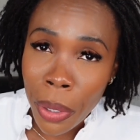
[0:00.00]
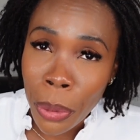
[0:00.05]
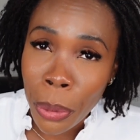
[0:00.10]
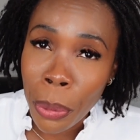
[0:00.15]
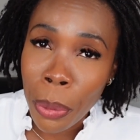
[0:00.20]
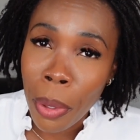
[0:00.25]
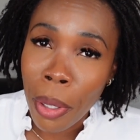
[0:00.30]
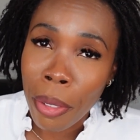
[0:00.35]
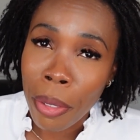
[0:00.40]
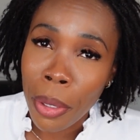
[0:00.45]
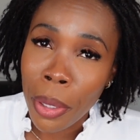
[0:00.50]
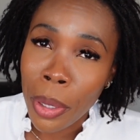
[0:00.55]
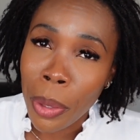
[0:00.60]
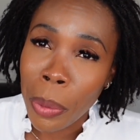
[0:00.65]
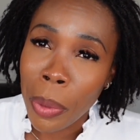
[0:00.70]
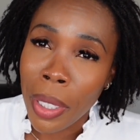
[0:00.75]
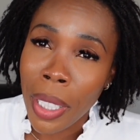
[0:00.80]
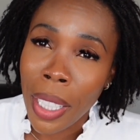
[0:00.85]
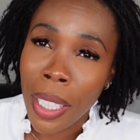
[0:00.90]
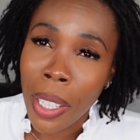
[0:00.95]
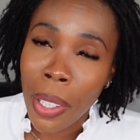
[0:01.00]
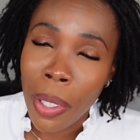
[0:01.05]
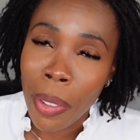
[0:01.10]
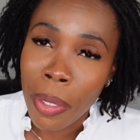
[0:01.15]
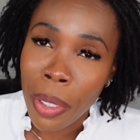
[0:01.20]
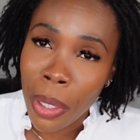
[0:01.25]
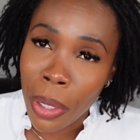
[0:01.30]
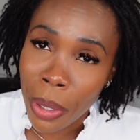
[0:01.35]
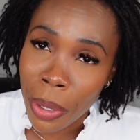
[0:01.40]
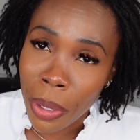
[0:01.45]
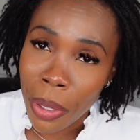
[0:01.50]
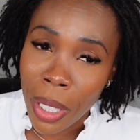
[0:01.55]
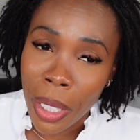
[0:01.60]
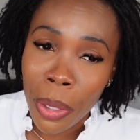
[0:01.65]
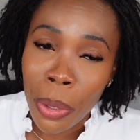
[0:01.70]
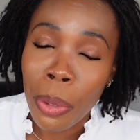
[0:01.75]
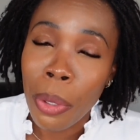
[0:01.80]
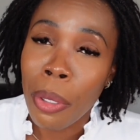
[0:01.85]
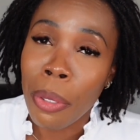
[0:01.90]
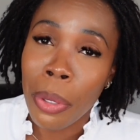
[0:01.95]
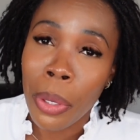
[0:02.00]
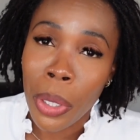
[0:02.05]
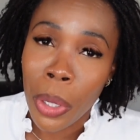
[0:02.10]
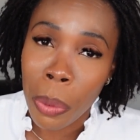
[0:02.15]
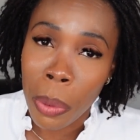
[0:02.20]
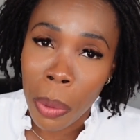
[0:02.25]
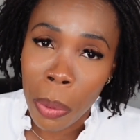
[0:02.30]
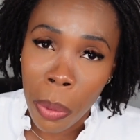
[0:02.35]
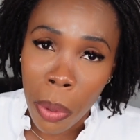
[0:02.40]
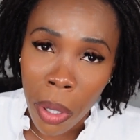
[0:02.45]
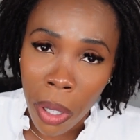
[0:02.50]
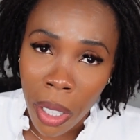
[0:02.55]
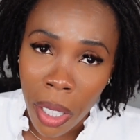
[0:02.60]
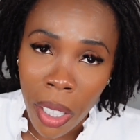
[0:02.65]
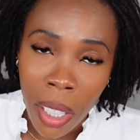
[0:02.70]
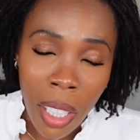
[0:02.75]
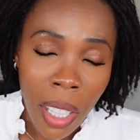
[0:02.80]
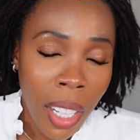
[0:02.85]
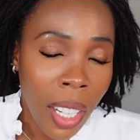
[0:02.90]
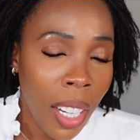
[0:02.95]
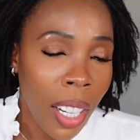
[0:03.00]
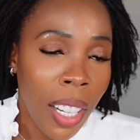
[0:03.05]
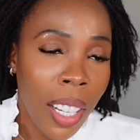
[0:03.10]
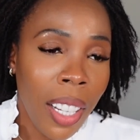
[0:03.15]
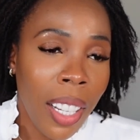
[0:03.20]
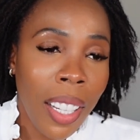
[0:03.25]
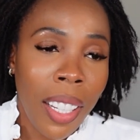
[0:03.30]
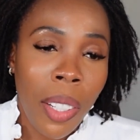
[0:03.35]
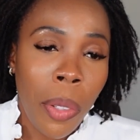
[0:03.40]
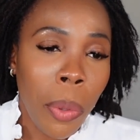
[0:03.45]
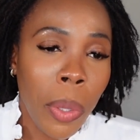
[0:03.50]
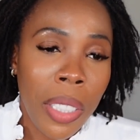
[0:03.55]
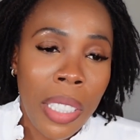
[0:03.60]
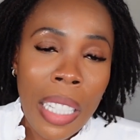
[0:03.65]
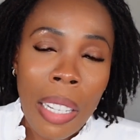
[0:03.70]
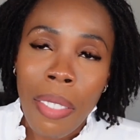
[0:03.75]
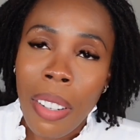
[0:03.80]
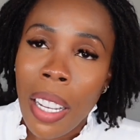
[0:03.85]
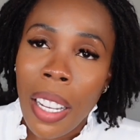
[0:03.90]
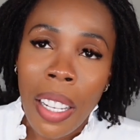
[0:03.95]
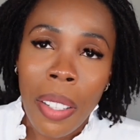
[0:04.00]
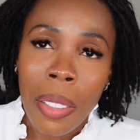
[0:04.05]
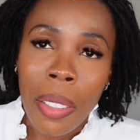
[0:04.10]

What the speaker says: Two of us would take care of the children. Two of us would work. It was never